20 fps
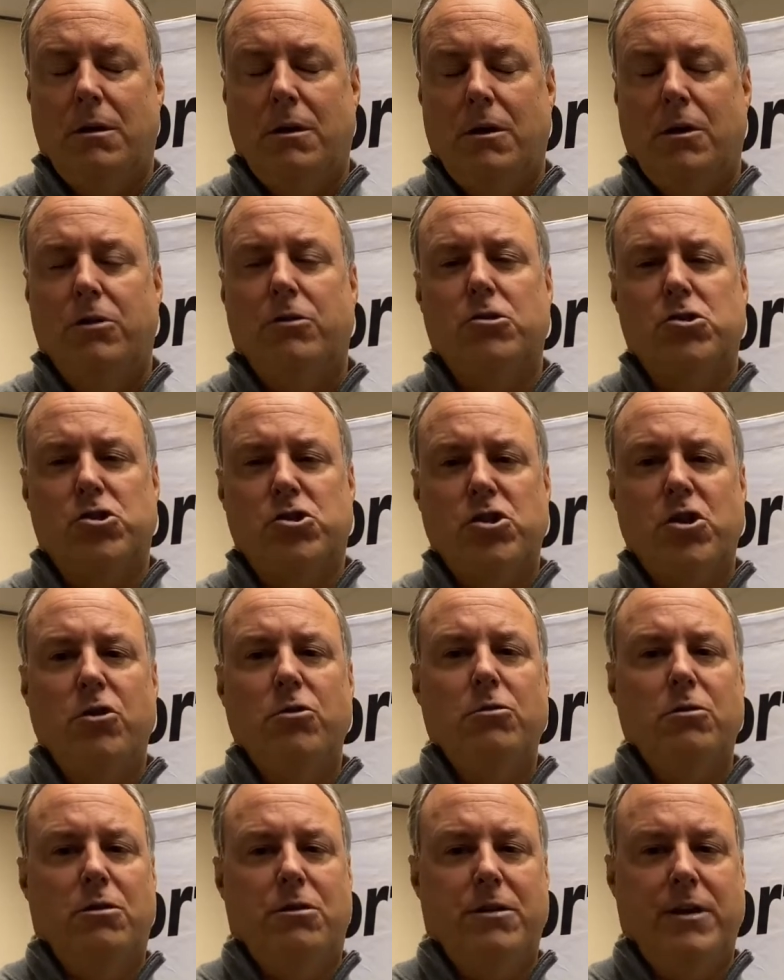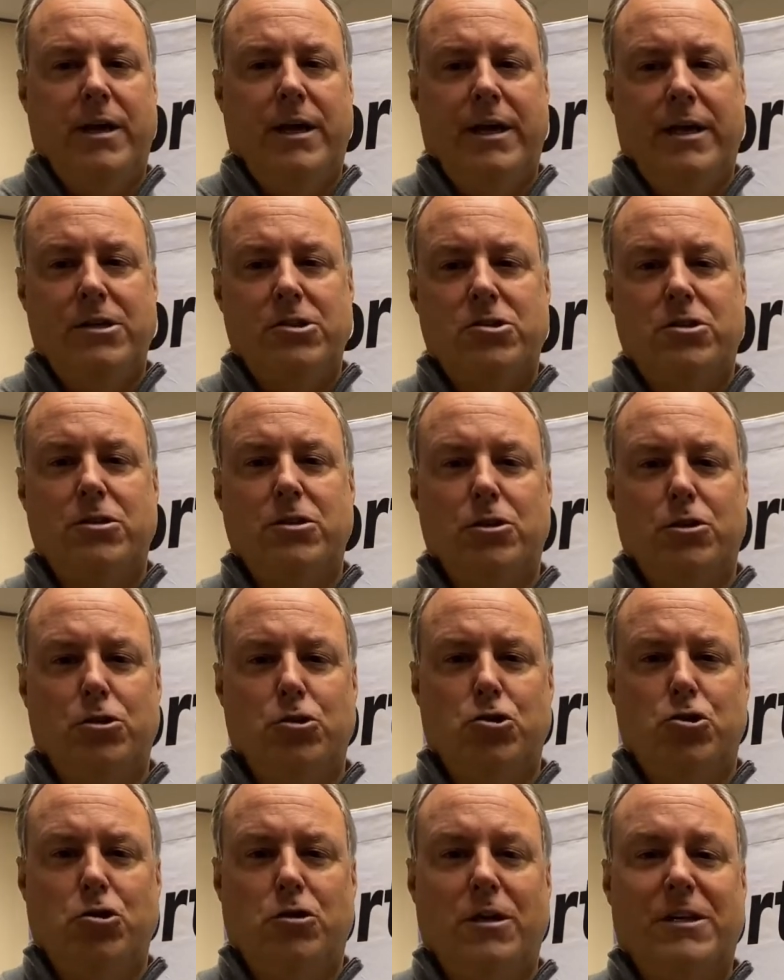There's certain things you
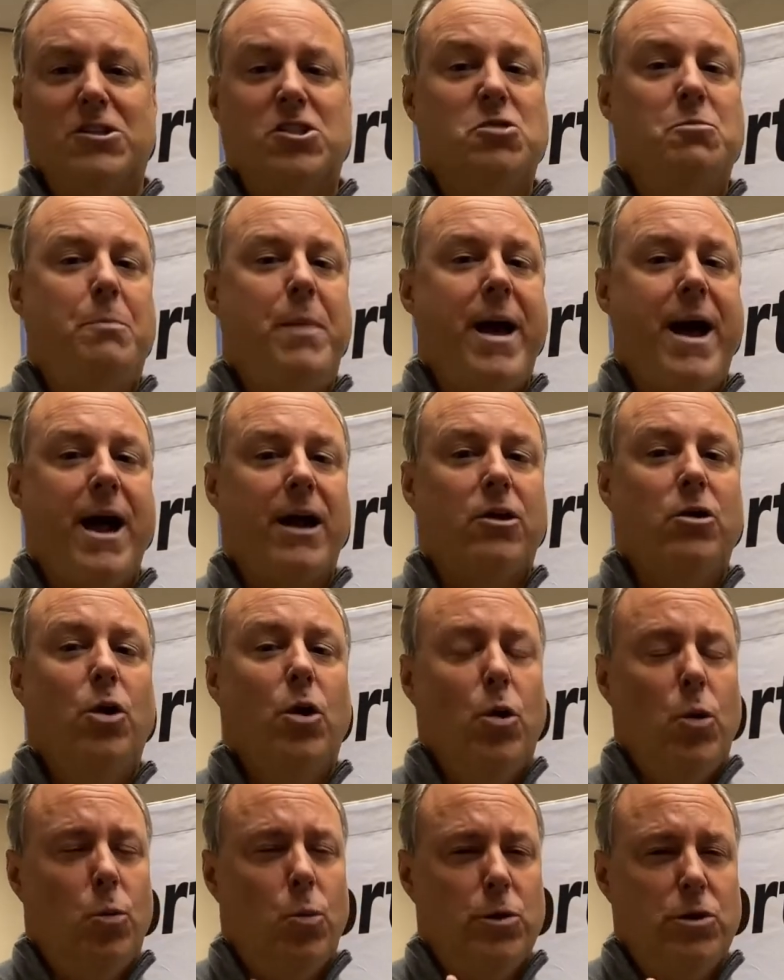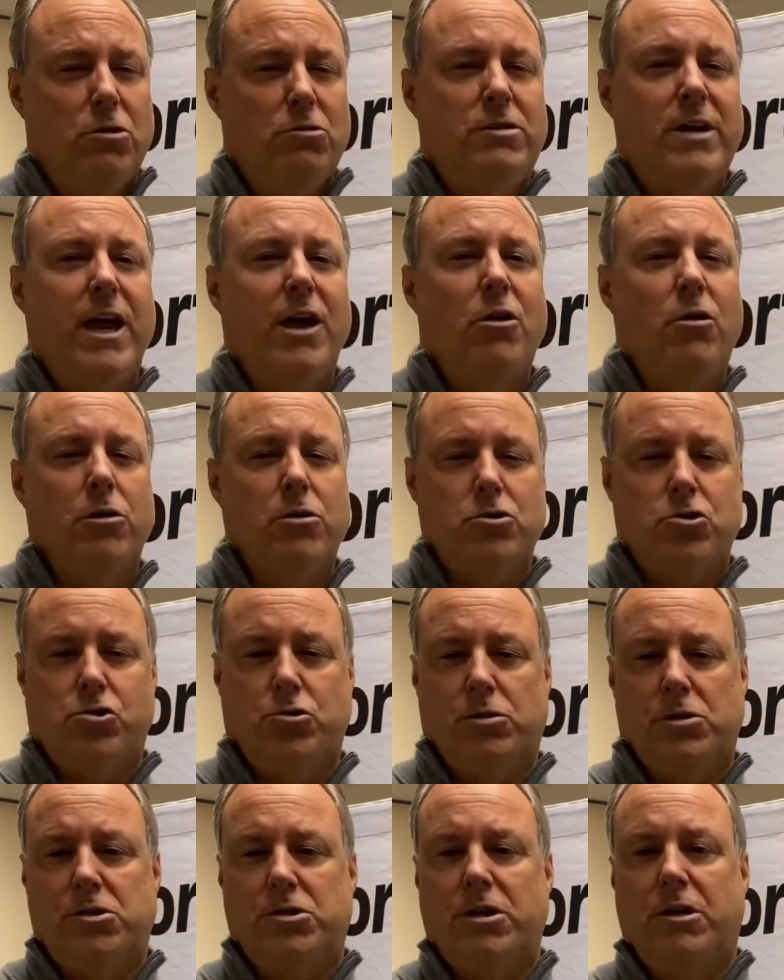should expect when you take on a
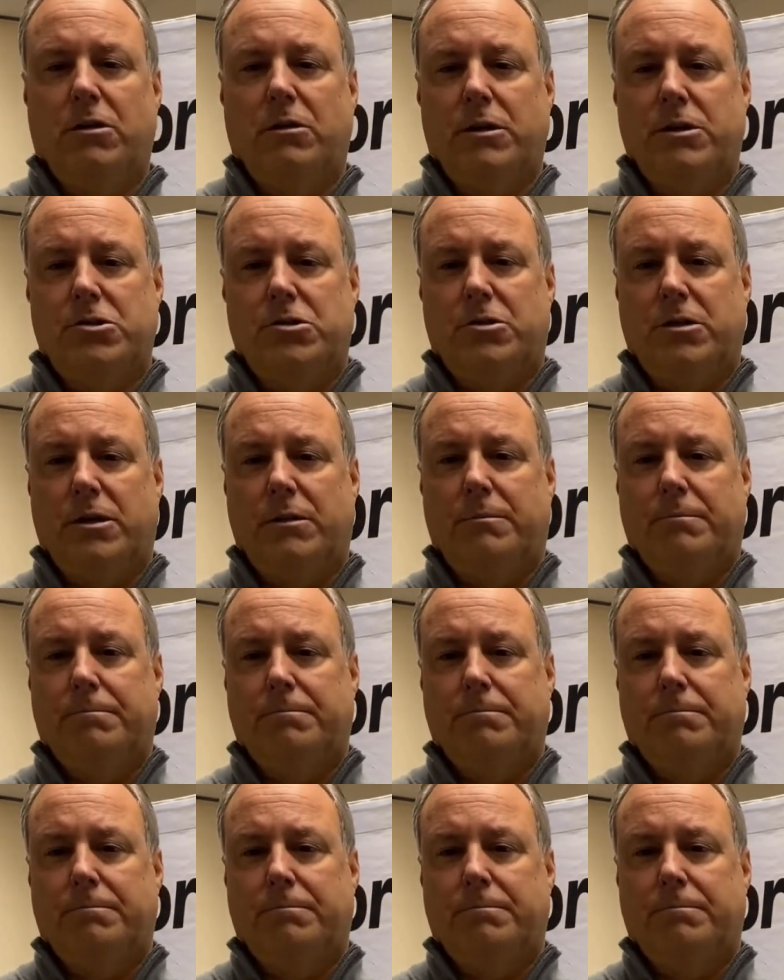short sale listing.